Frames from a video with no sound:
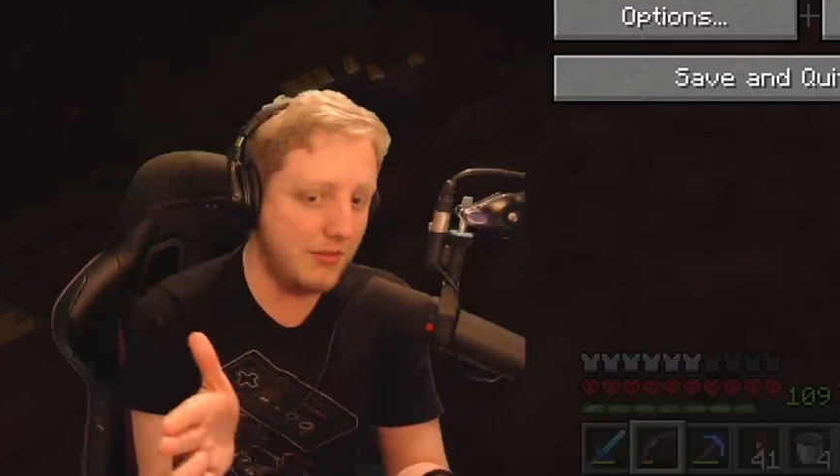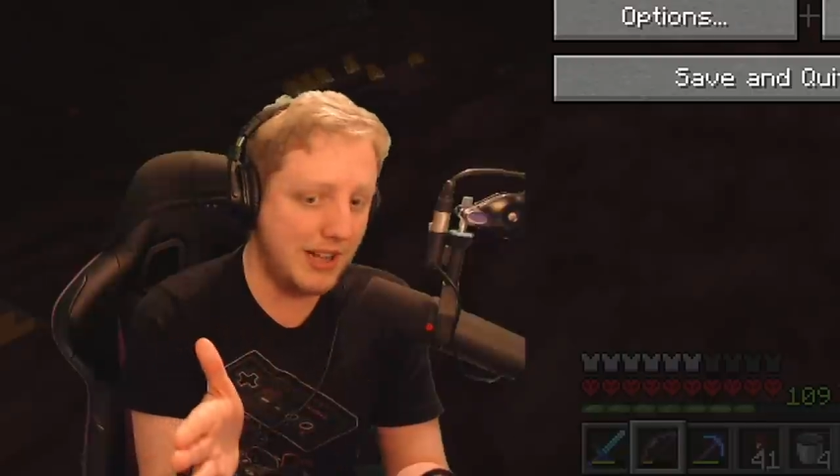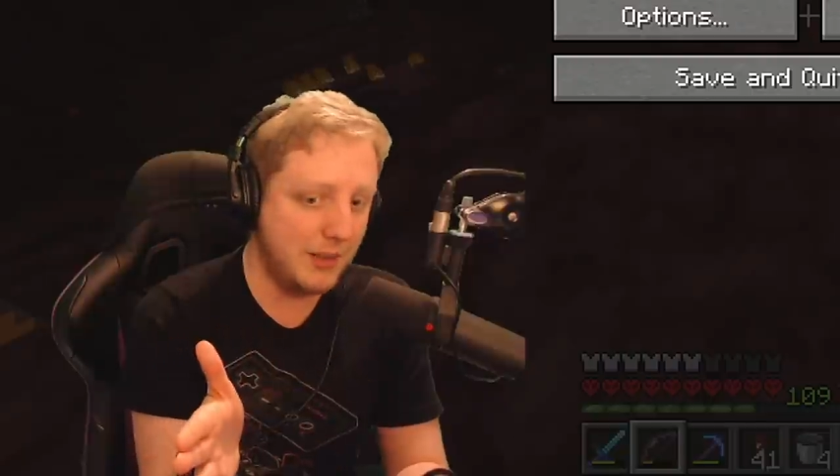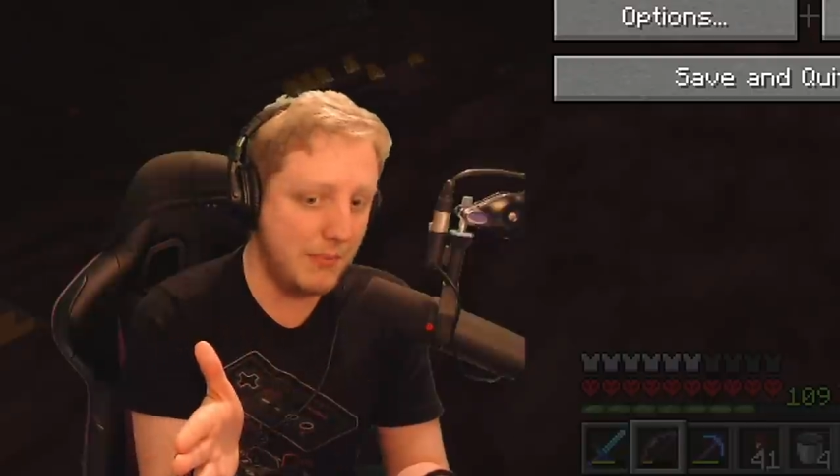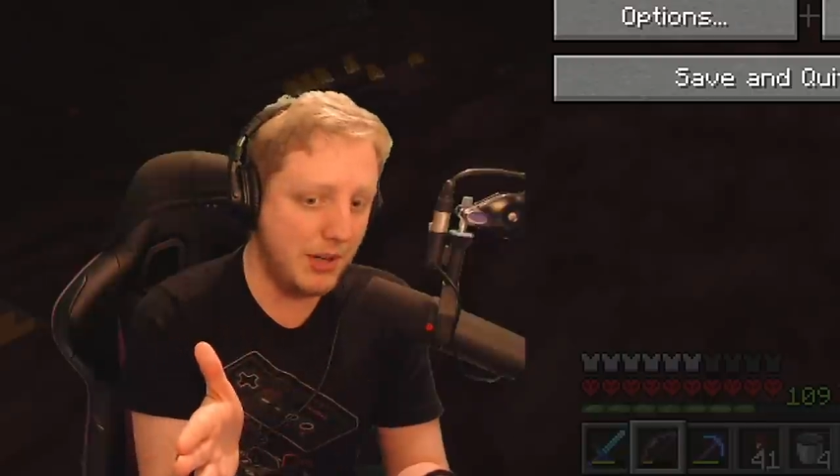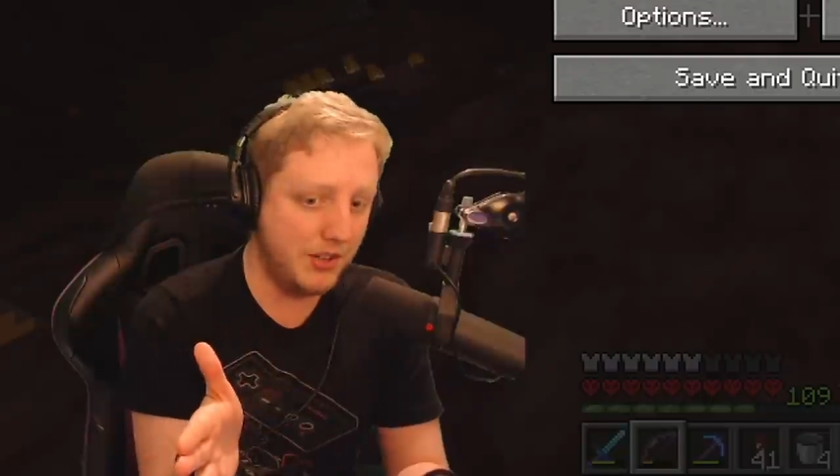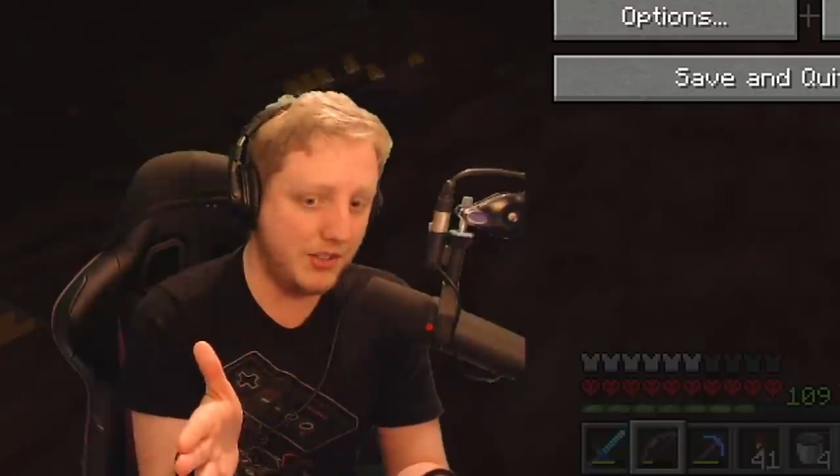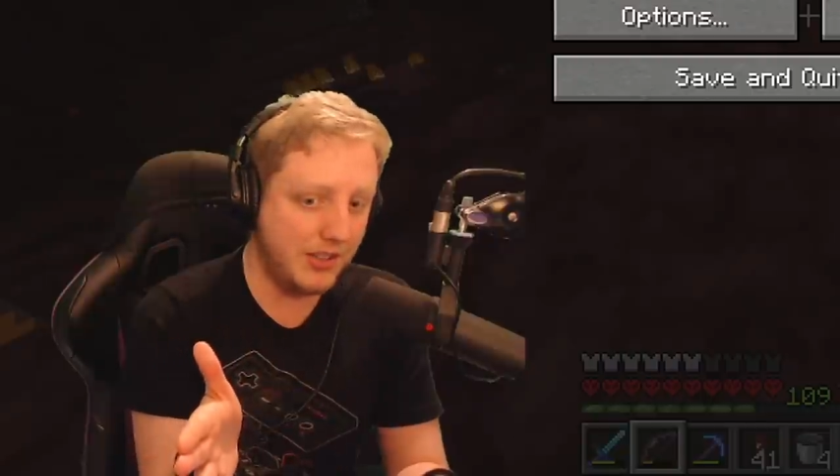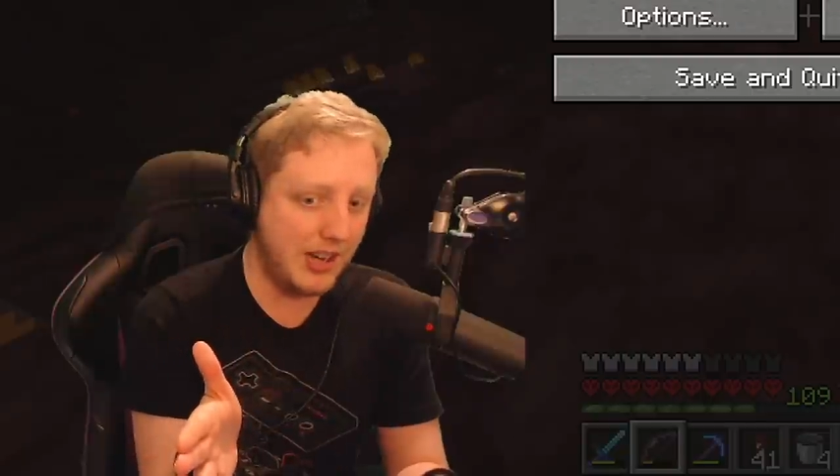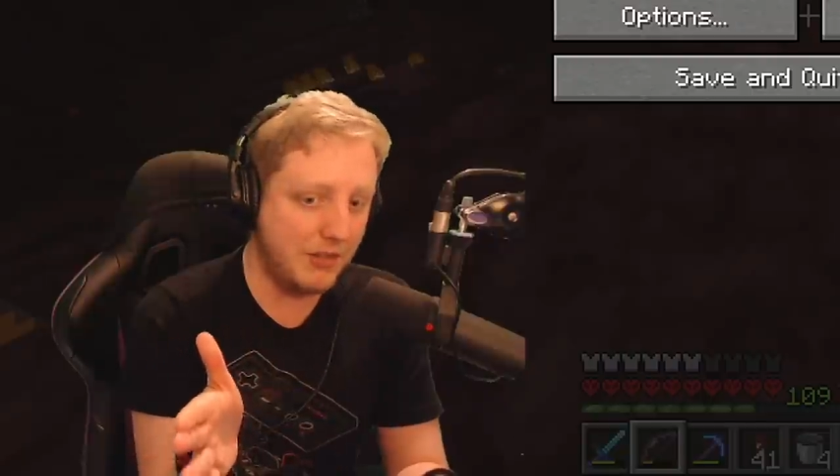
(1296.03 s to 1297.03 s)
random
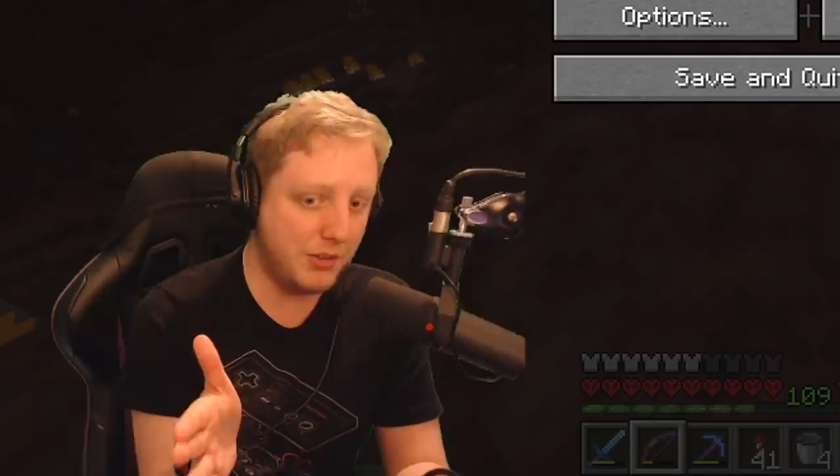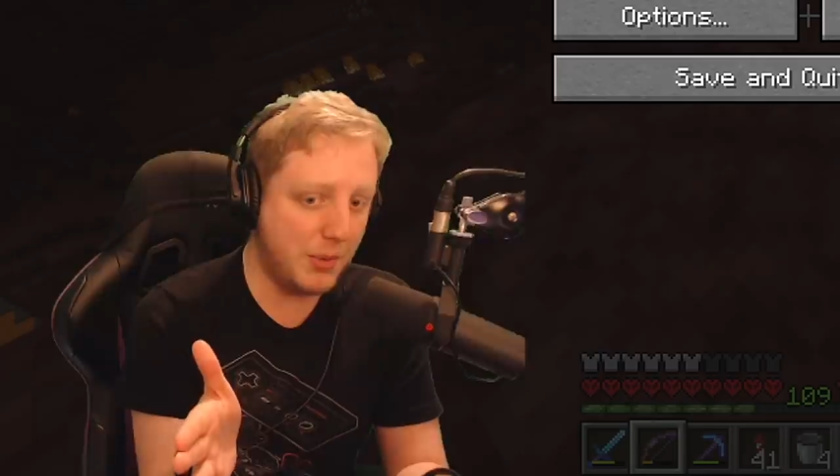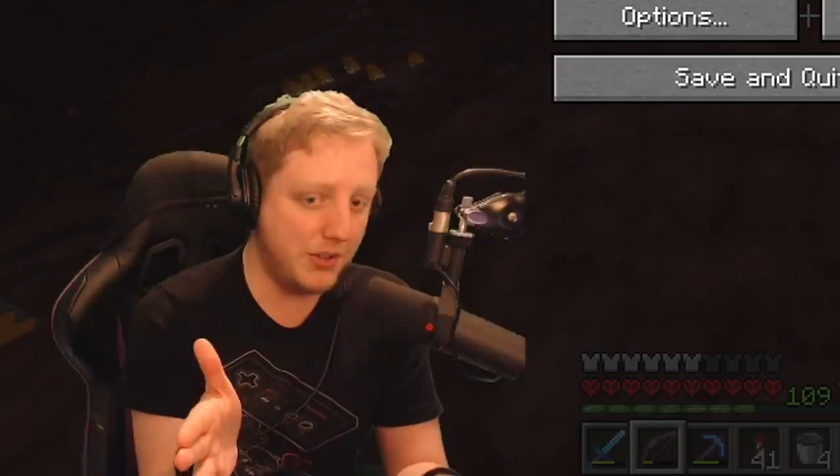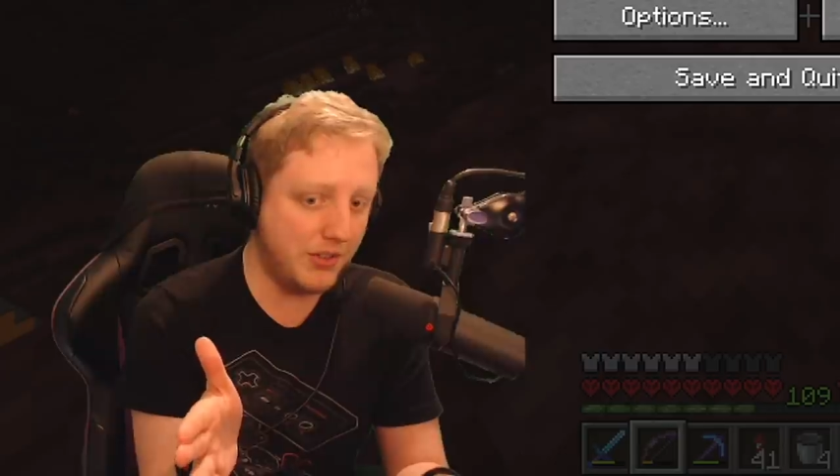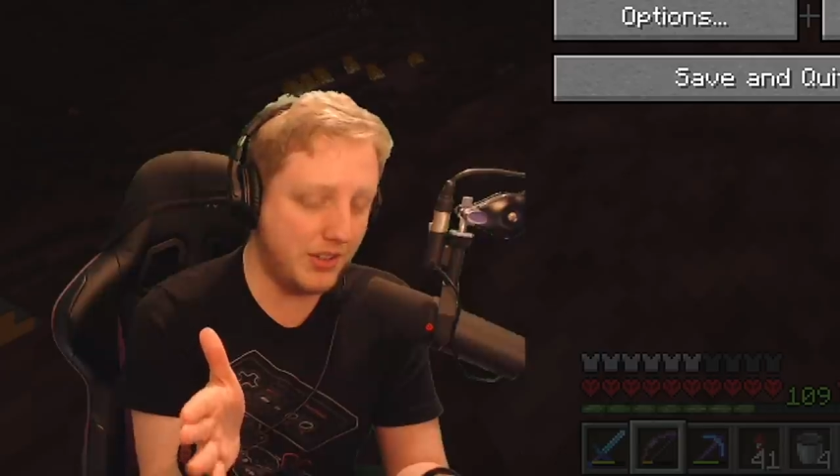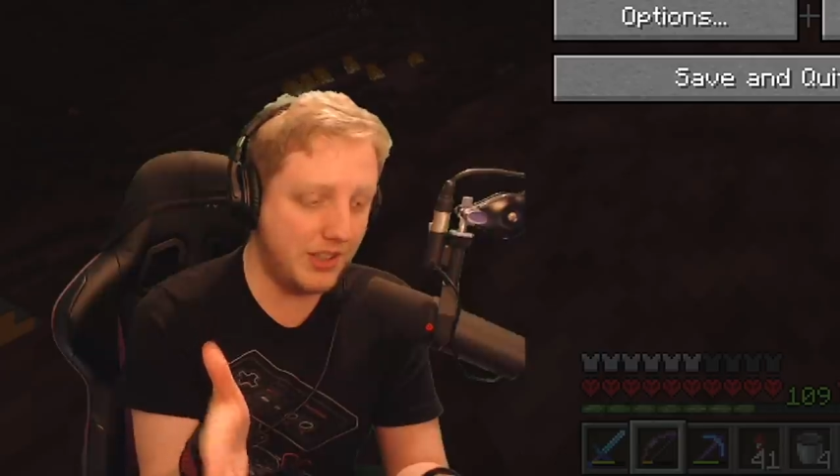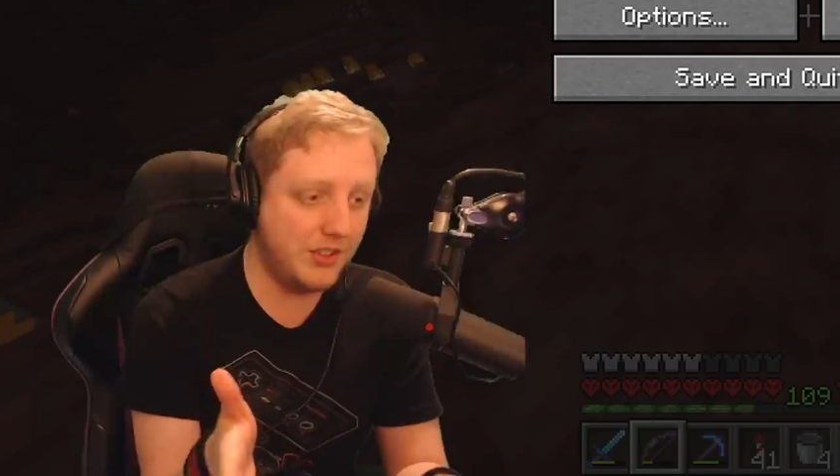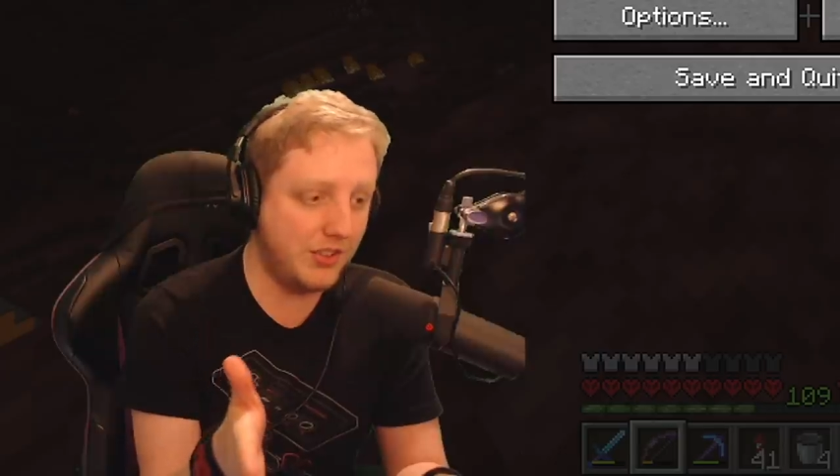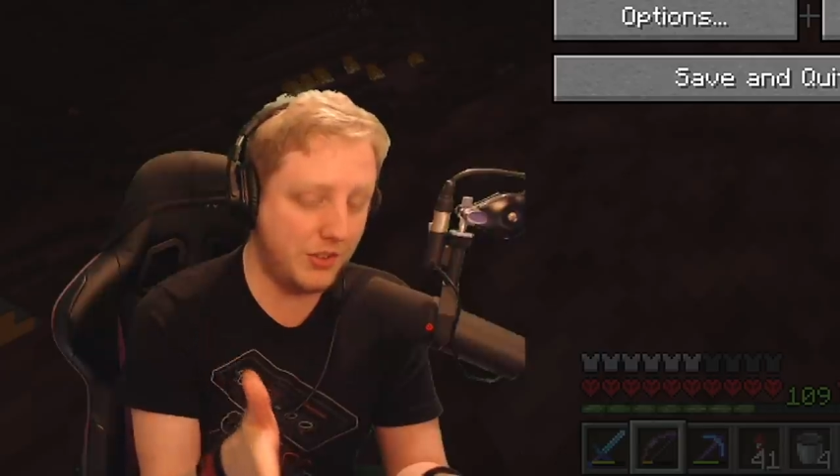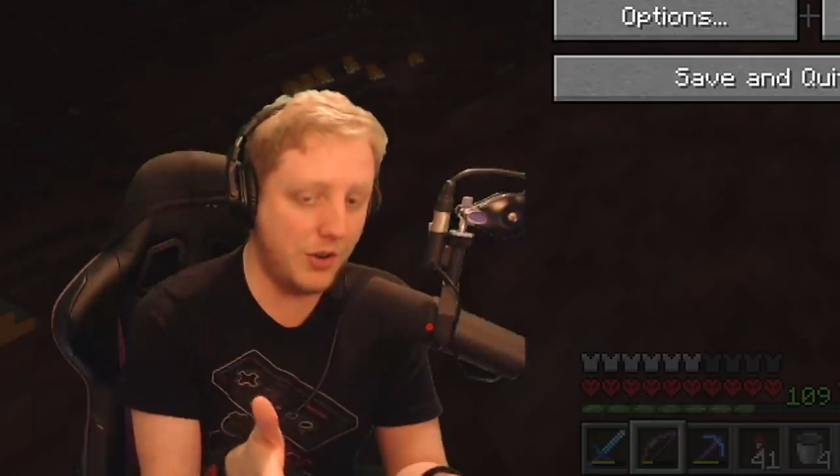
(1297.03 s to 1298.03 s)
person that responds to this
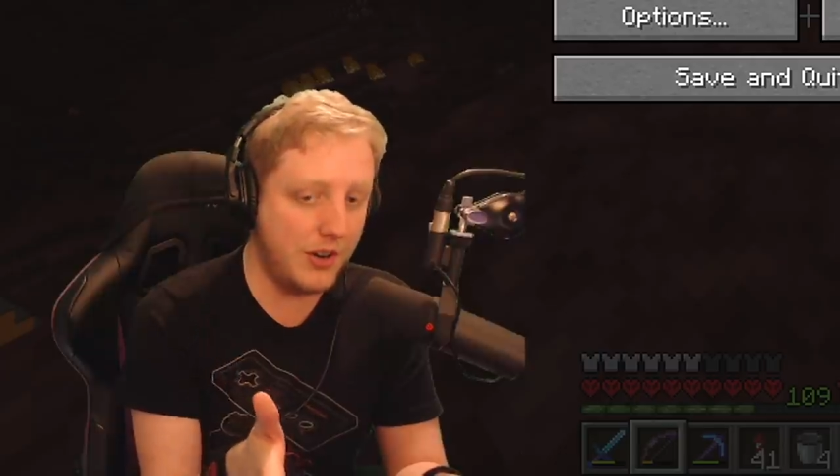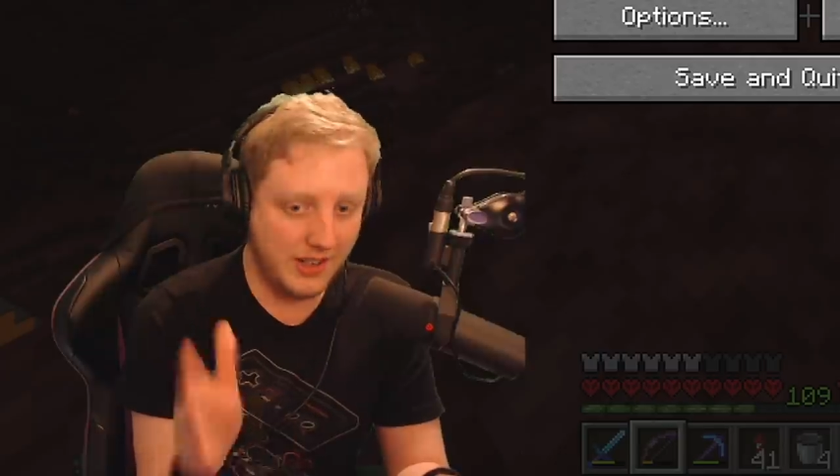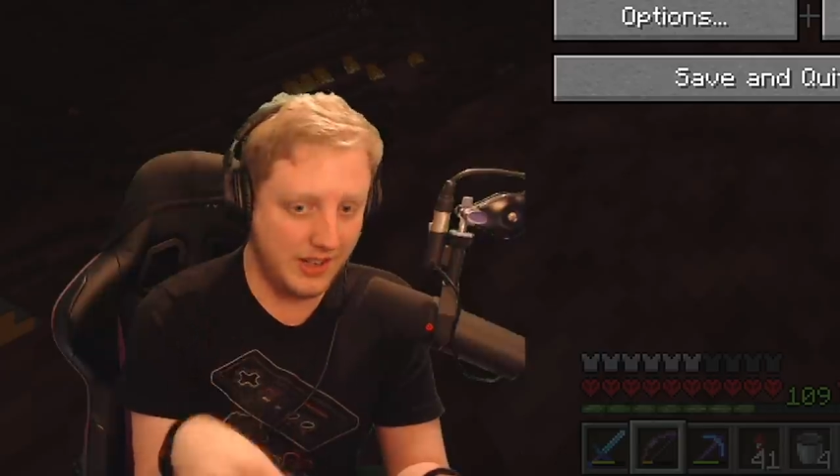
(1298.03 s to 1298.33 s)
story